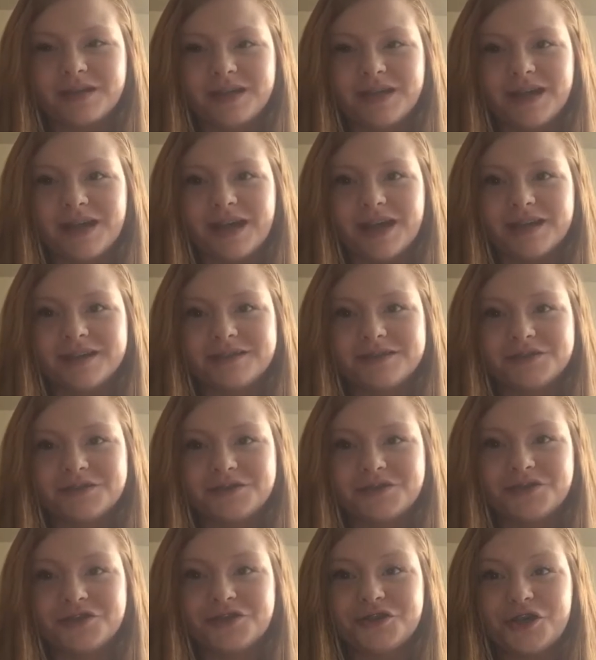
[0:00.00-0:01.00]
yeah,
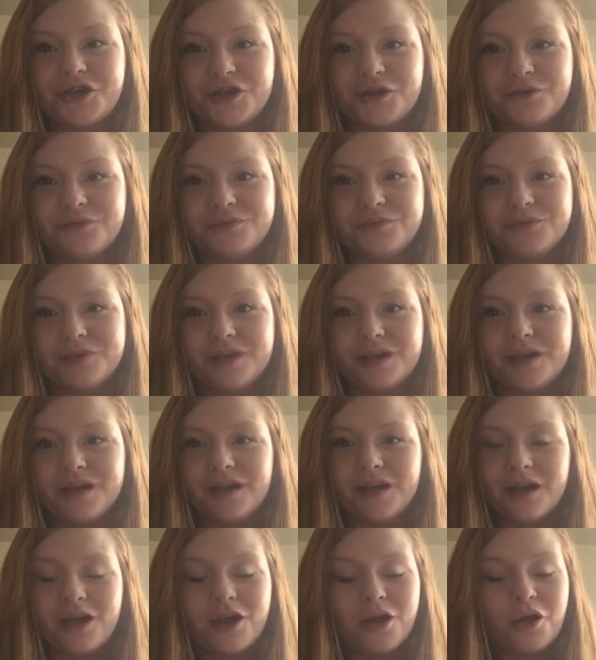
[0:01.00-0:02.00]
so
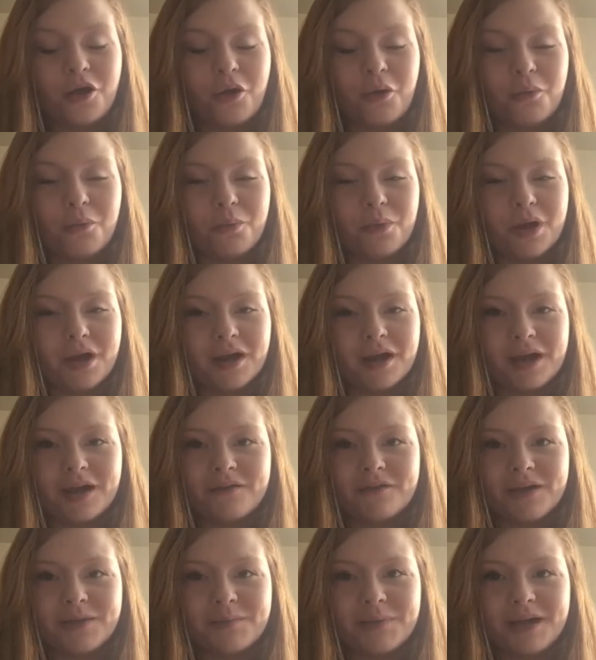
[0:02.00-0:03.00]
where
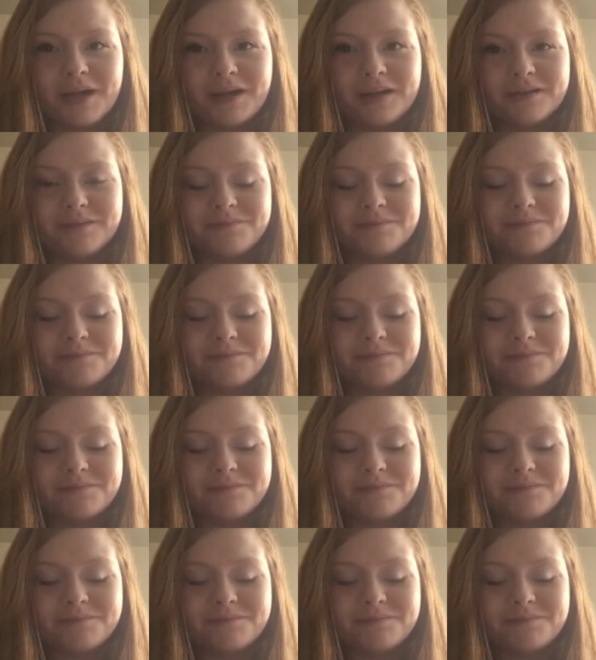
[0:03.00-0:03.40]
have I been?